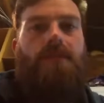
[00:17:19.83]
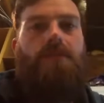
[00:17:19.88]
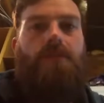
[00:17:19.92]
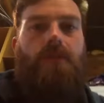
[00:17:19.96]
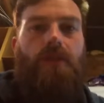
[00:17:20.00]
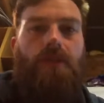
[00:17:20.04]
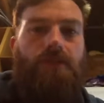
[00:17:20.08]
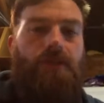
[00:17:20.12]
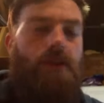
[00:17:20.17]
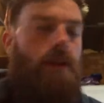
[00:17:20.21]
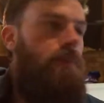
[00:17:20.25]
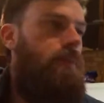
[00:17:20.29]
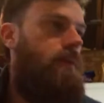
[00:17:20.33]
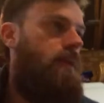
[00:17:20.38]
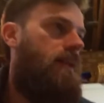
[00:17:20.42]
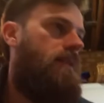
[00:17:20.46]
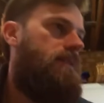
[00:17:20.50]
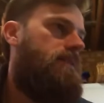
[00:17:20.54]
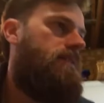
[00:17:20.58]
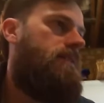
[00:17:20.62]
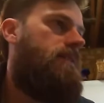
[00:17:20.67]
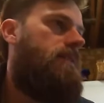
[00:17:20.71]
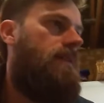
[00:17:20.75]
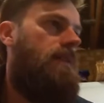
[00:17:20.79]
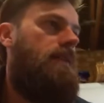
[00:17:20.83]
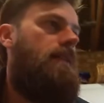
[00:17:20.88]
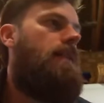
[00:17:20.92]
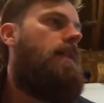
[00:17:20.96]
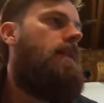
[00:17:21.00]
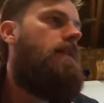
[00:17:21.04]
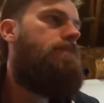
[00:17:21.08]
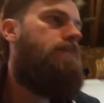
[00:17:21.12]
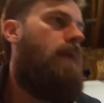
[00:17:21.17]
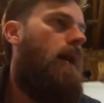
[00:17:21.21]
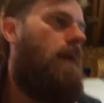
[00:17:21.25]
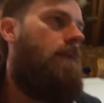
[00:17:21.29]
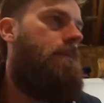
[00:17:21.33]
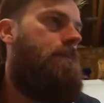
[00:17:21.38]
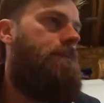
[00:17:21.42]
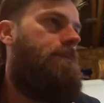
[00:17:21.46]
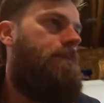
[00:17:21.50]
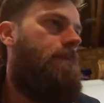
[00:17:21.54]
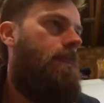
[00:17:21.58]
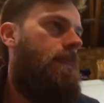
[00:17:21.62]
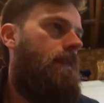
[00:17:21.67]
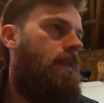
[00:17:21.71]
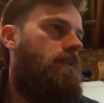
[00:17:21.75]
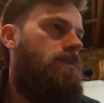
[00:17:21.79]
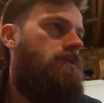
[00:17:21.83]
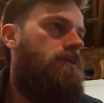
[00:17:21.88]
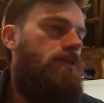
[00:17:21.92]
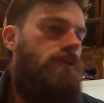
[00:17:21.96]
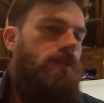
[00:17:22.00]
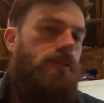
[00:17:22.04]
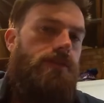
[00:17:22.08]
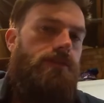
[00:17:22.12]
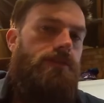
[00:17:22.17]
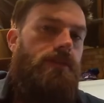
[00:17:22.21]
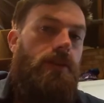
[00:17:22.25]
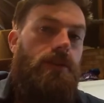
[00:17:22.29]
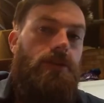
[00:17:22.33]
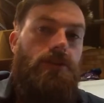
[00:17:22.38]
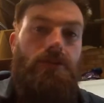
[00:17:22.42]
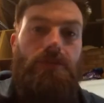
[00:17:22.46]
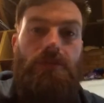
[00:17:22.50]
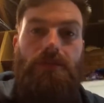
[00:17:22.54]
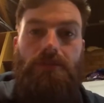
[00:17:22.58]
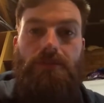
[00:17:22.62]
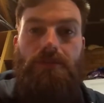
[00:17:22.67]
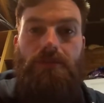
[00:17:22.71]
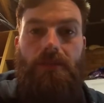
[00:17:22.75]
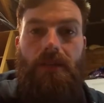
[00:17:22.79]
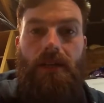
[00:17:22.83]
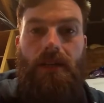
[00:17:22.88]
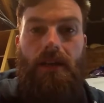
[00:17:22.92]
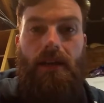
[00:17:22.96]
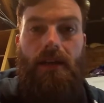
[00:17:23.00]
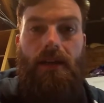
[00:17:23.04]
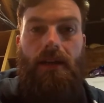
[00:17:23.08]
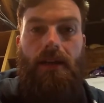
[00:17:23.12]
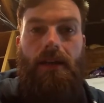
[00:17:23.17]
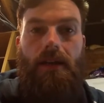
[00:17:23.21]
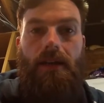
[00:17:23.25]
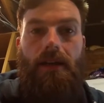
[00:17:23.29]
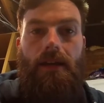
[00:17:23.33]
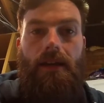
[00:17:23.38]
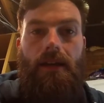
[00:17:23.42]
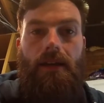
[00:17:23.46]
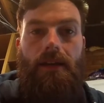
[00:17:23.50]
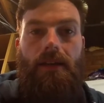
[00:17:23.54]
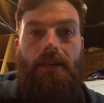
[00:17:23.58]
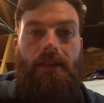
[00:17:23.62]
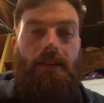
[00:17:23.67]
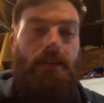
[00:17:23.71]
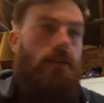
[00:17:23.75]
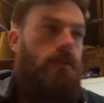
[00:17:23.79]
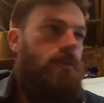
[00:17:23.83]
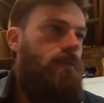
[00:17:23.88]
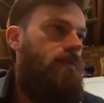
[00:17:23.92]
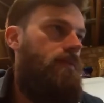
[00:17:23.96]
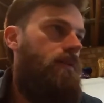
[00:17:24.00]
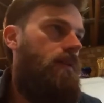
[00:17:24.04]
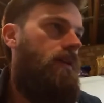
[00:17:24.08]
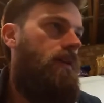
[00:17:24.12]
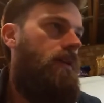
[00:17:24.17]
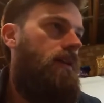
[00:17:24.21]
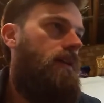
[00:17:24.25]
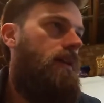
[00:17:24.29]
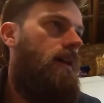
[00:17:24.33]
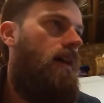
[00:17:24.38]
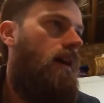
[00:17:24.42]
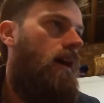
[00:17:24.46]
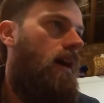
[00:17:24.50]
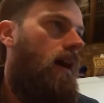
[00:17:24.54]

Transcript: I'm not a fabricator. But as long as it's functional, and that's fine.